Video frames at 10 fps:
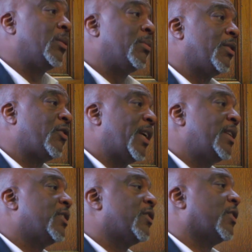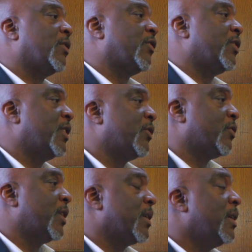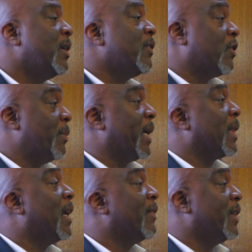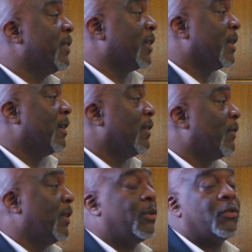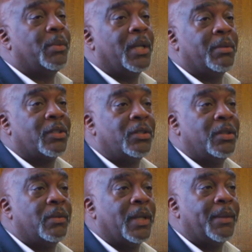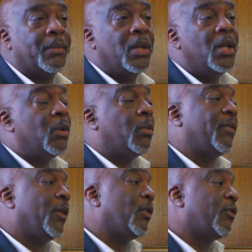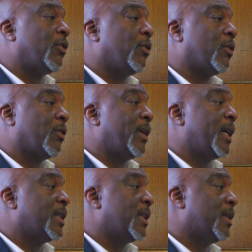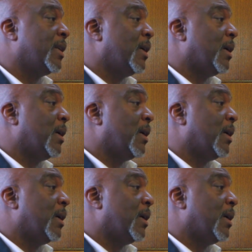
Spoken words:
number of centres across the district to make life easy for you to be able to do that. We've also created